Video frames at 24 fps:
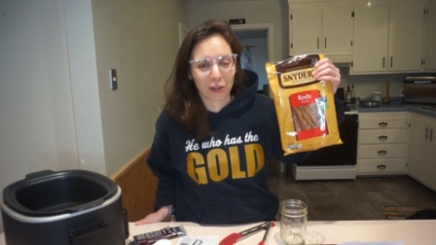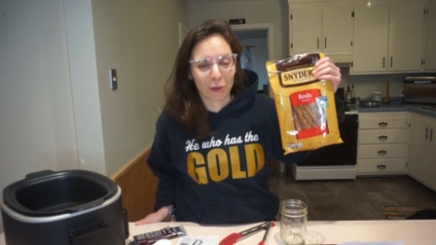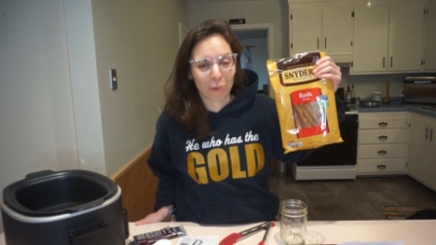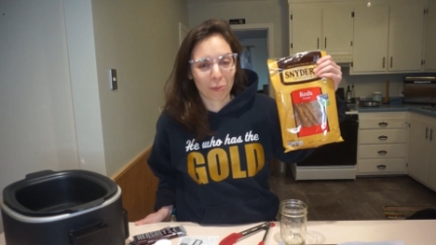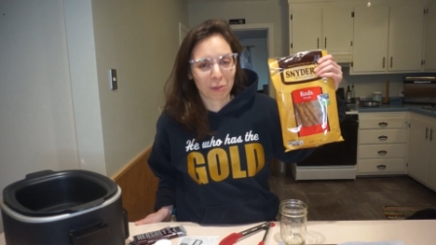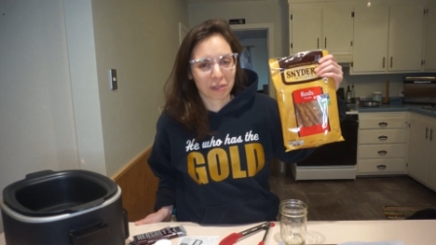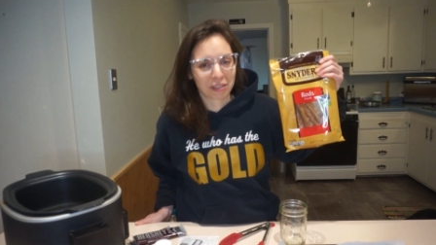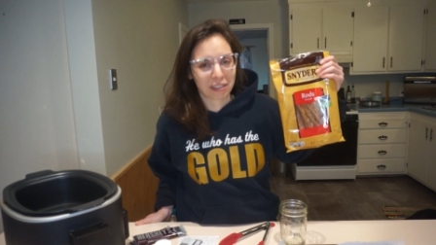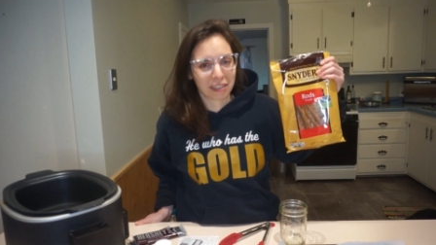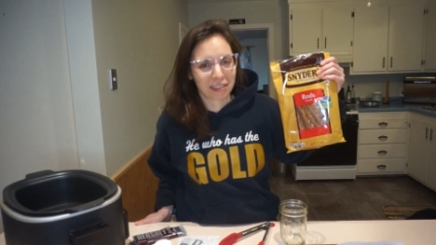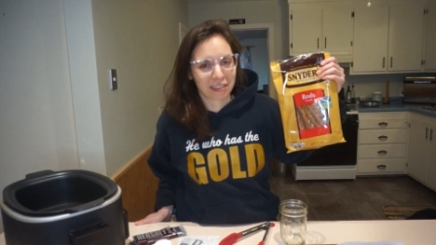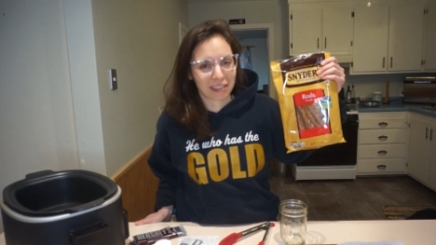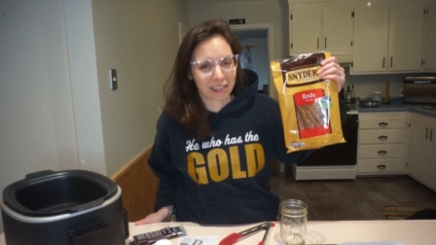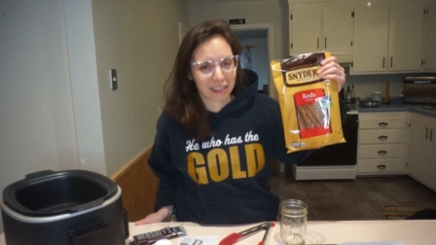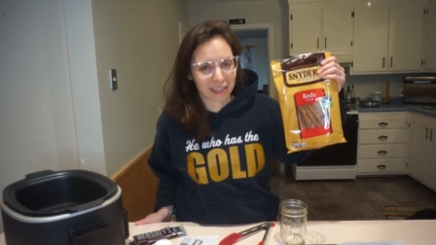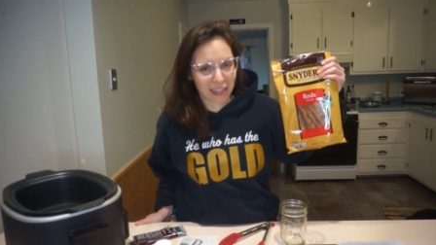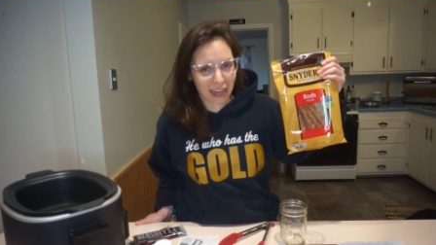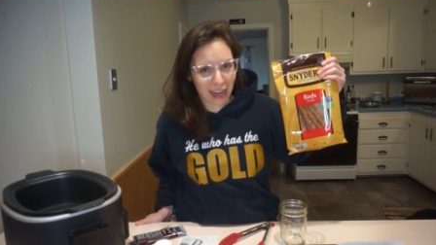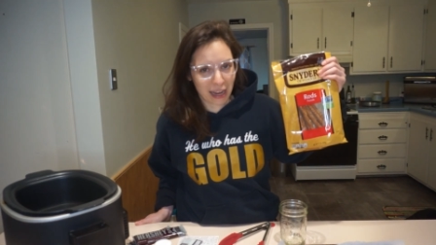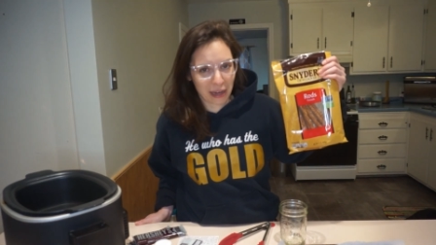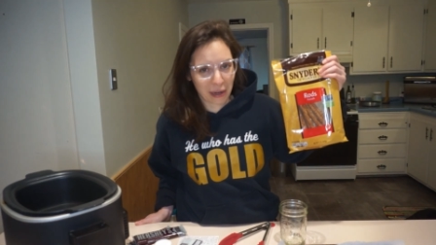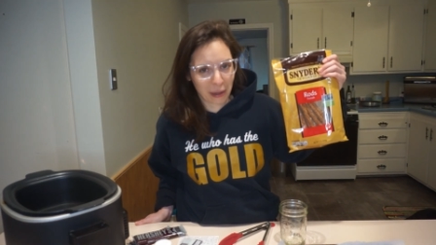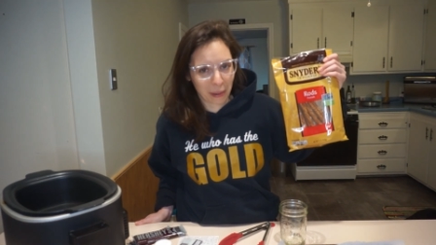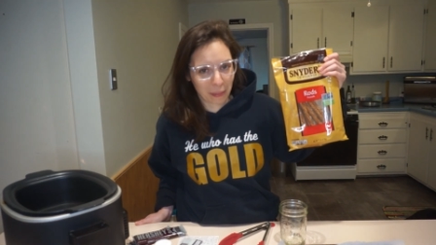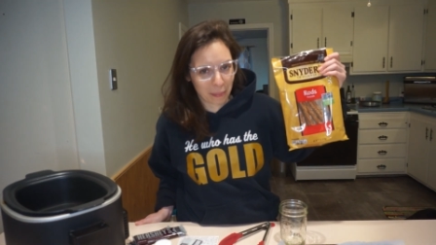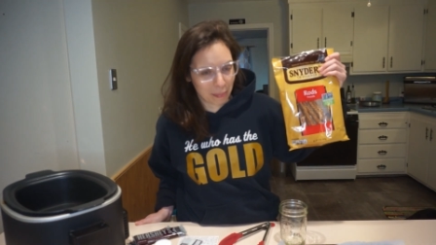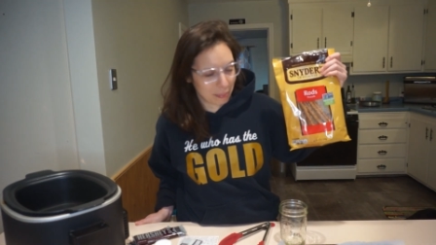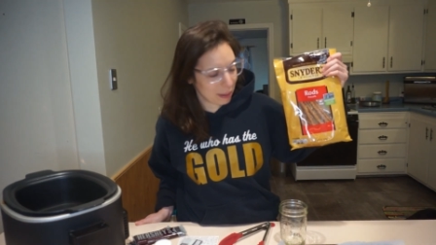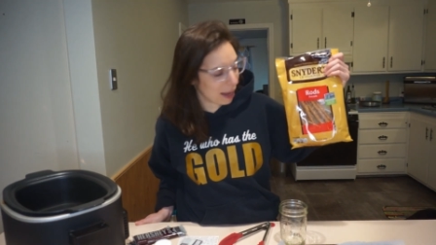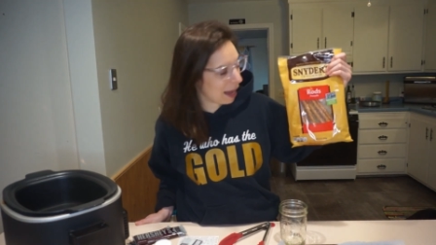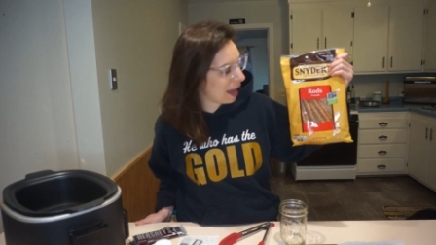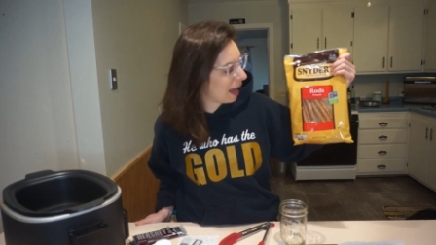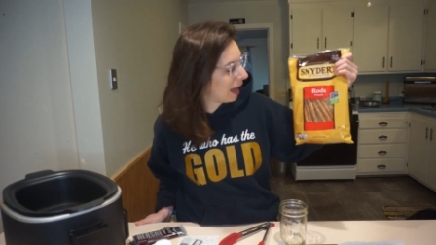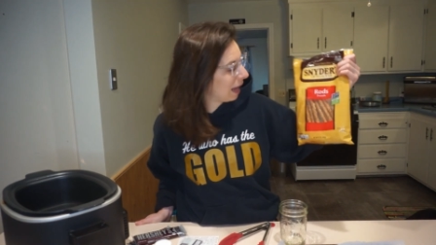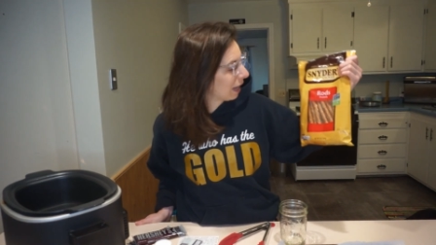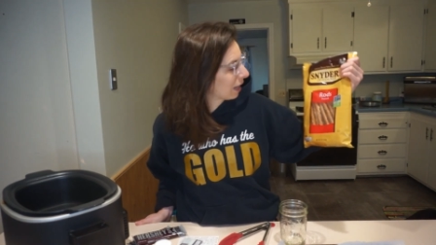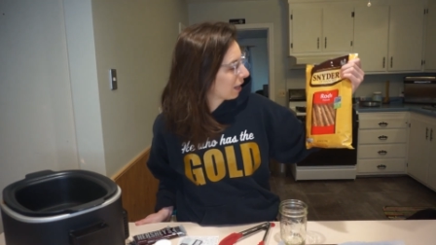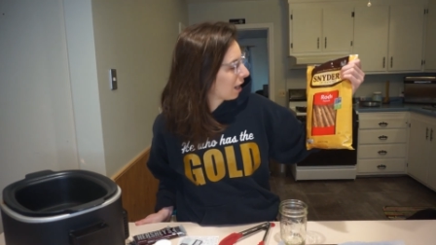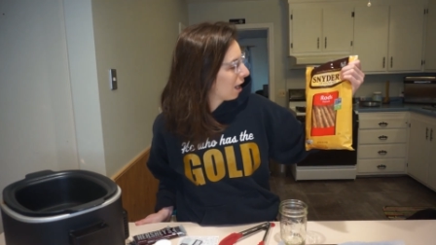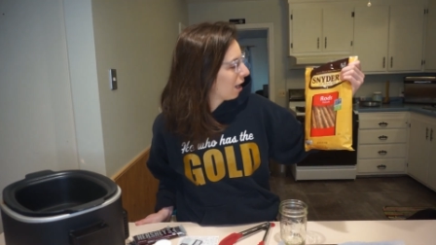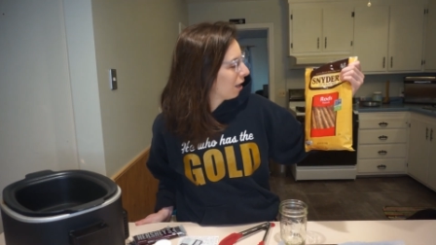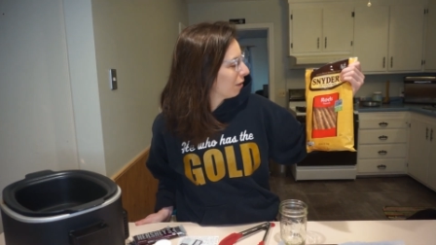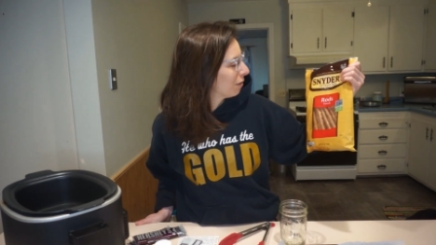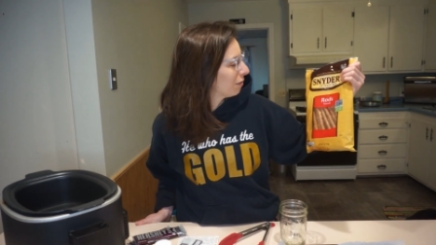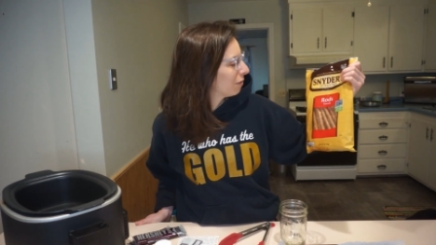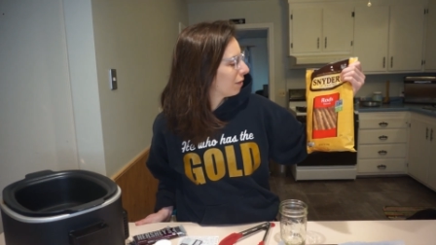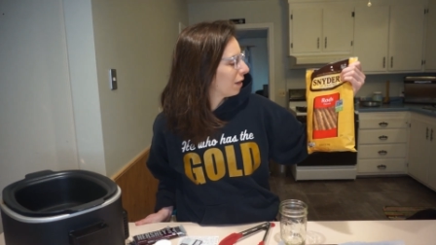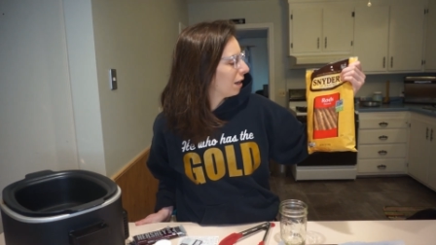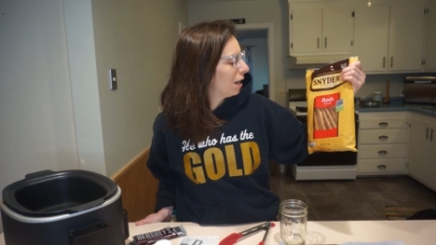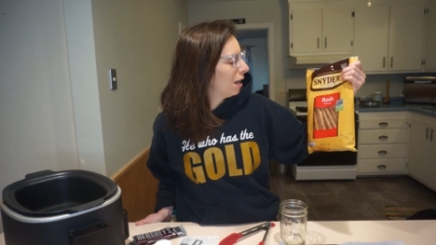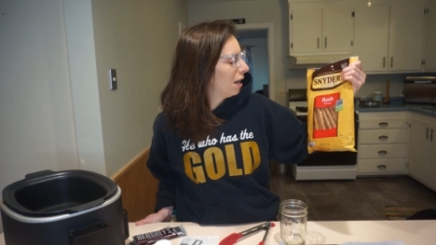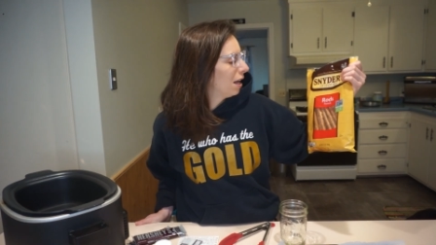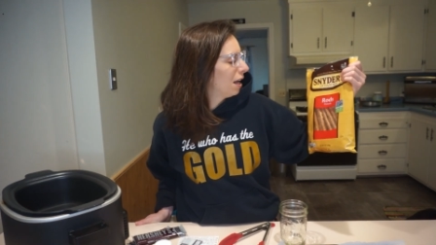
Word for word: almost this entire bag of